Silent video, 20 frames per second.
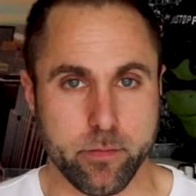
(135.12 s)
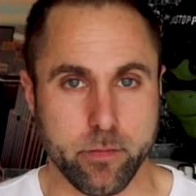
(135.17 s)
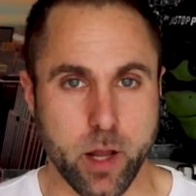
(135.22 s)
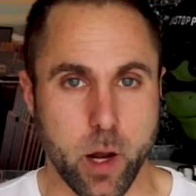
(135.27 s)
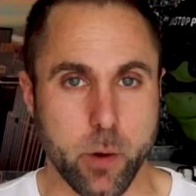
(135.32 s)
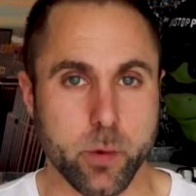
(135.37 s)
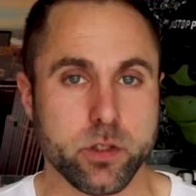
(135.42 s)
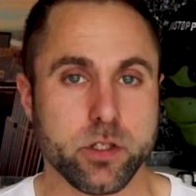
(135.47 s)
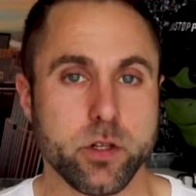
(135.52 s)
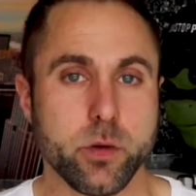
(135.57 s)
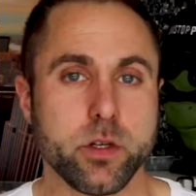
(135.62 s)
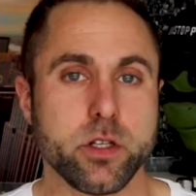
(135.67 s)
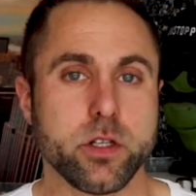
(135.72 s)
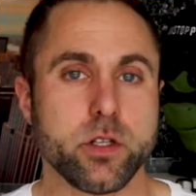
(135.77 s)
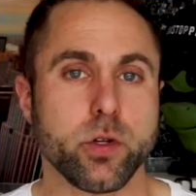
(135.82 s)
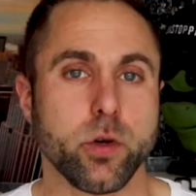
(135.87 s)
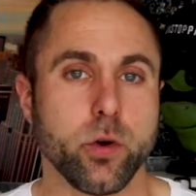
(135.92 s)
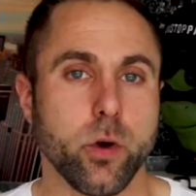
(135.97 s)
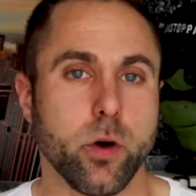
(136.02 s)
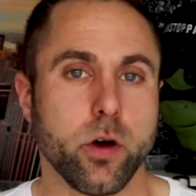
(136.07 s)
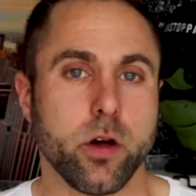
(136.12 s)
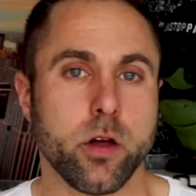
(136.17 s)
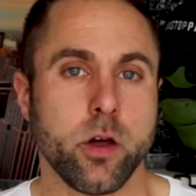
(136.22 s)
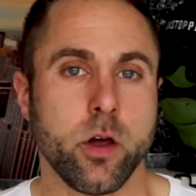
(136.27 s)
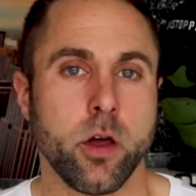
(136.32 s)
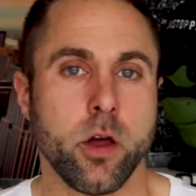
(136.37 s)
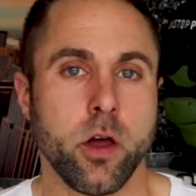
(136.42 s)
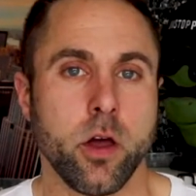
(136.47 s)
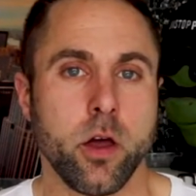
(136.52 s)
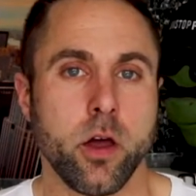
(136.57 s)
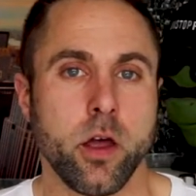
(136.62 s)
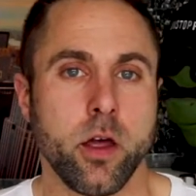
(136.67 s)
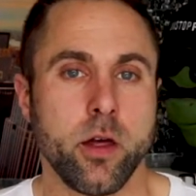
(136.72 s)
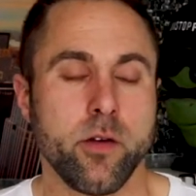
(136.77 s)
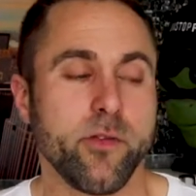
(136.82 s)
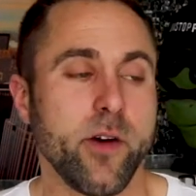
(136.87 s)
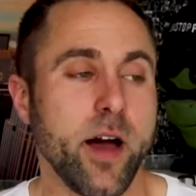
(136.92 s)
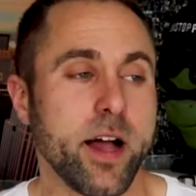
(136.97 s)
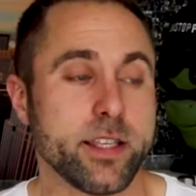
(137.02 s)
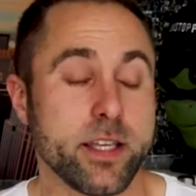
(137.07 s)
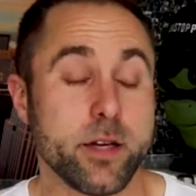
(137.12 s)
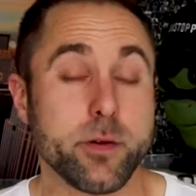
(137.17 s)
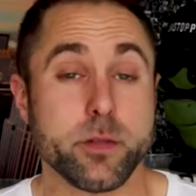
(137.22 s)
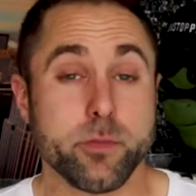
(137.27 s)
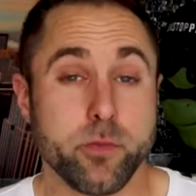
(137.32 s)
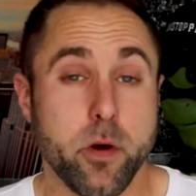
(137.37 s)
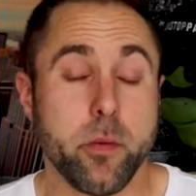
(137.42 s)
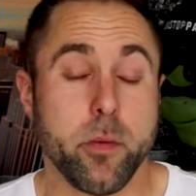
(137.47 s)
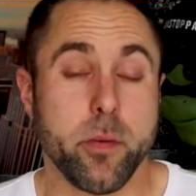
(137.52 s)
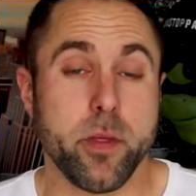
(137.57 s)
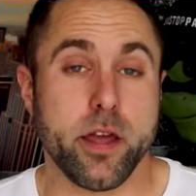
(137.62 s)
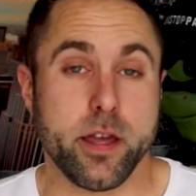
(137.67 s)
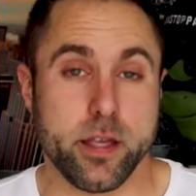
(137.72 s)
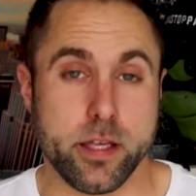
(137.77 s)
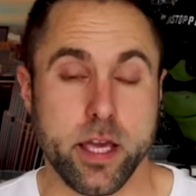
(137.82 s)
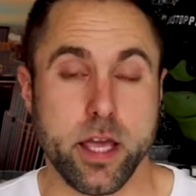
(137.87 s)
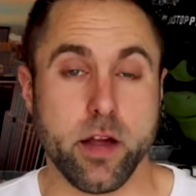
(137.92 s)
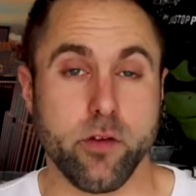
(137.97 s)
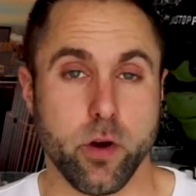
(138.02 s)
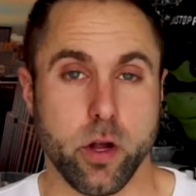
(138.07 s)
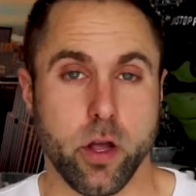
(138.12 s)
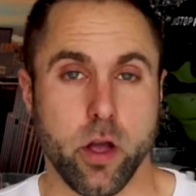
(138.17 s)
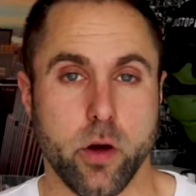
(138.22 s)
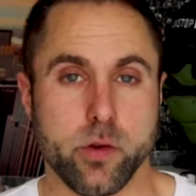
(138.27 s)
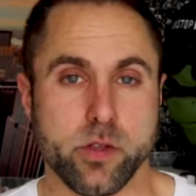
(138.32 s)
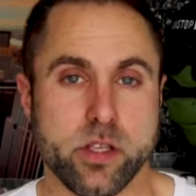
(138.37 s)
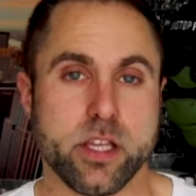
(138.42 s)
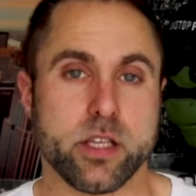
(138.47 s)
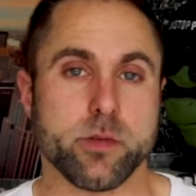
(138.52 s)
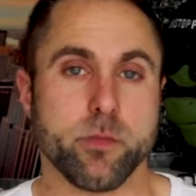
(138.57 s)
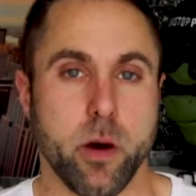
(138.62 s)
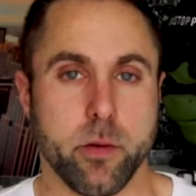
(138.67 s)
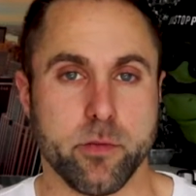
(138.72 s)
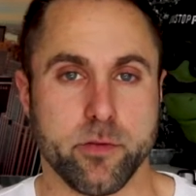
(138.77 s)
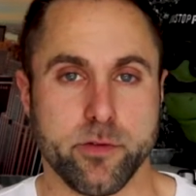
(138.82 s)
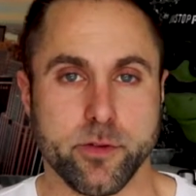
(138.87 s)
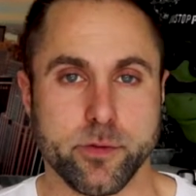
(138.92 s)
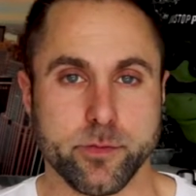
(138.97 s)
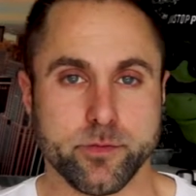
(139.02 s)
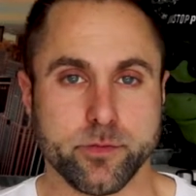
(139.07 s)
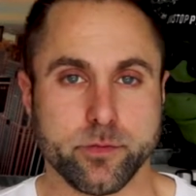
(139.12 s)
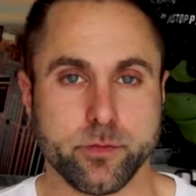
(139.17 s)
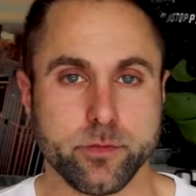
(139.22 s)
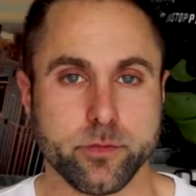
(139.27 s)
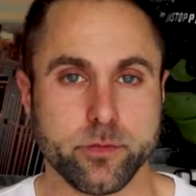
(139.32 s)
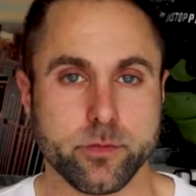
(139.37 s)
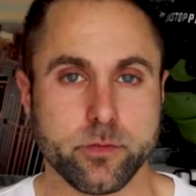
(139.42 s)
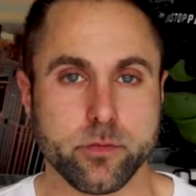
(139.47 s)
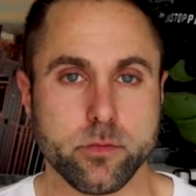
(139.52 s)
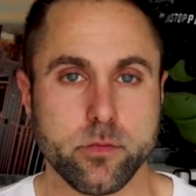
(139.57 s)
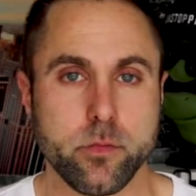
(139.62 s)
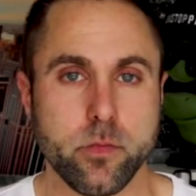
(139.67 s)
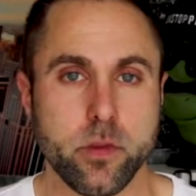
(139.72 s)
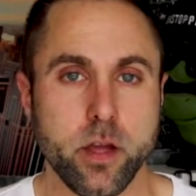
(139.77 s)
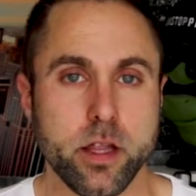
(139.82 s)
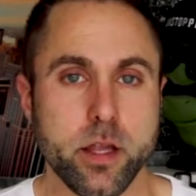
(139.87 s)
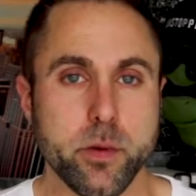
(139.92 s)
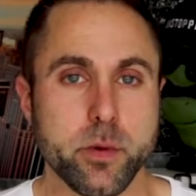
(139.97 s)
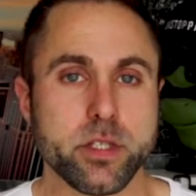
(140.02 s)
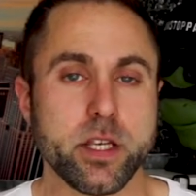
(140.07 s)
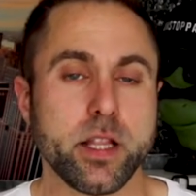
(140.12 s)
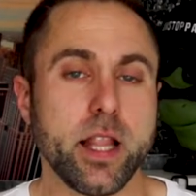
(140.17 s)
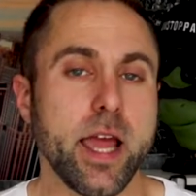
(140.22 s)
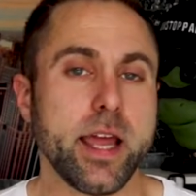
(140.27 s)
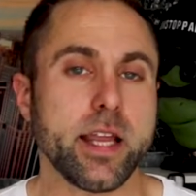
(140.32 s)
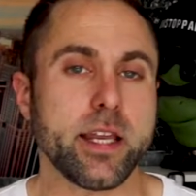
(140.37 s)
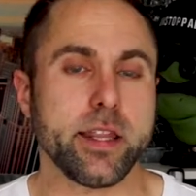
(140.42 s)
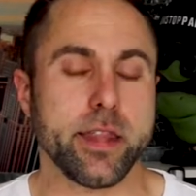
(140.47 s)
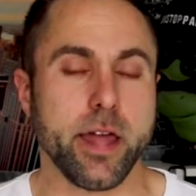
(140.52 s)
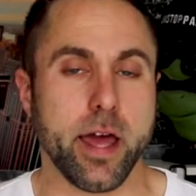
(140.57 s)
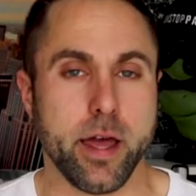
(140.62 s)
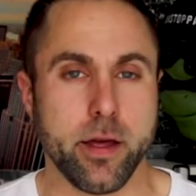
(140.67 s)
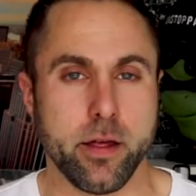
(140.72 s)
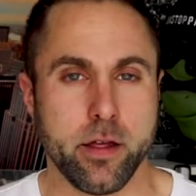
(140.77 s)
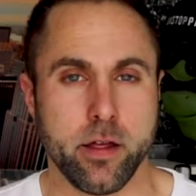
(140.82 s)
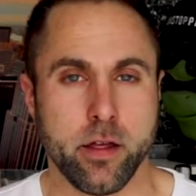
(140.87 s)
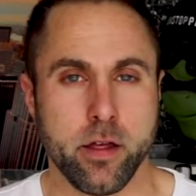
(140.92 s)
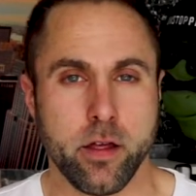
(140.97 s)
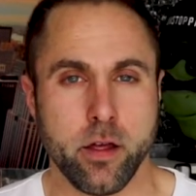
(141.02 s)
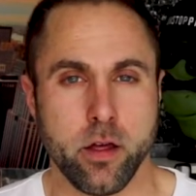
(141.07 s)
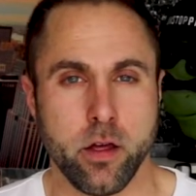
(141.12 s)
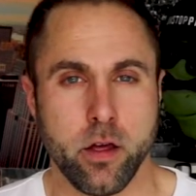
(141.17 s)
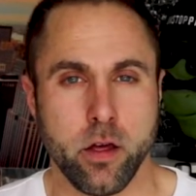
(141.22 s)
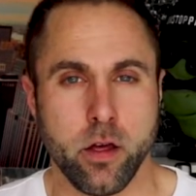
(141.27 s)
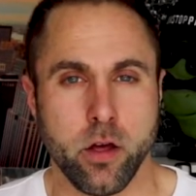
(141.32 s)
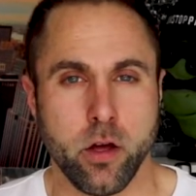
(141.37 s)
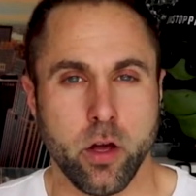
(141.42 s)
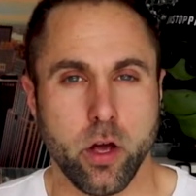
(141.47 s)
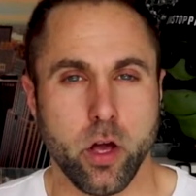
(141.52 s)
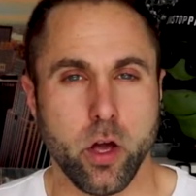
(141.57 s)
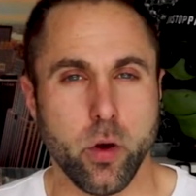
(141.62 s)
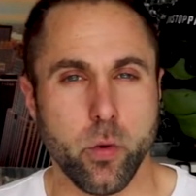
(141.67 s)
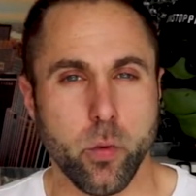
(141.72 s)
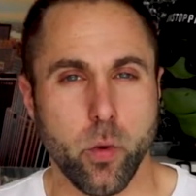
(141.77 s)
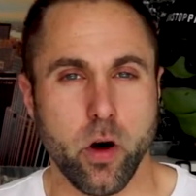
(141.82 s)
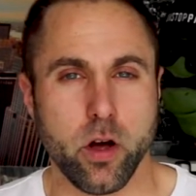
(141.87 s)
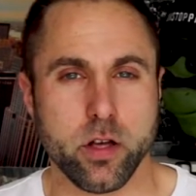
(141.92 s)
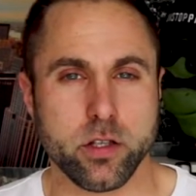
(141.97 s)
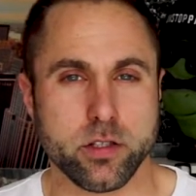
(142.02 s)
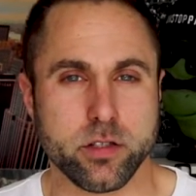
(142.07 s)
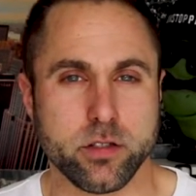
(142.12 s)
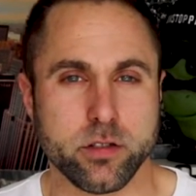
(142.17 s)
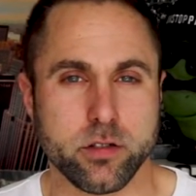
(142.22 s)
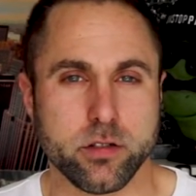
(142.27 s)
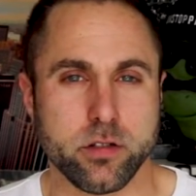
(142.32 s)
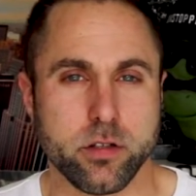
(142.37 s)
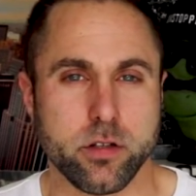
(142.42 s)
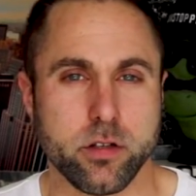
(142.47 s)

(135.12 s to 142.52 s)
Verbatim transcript: I was doing a talk, in fact it was probably a year ago this month, and there was a lady there who was,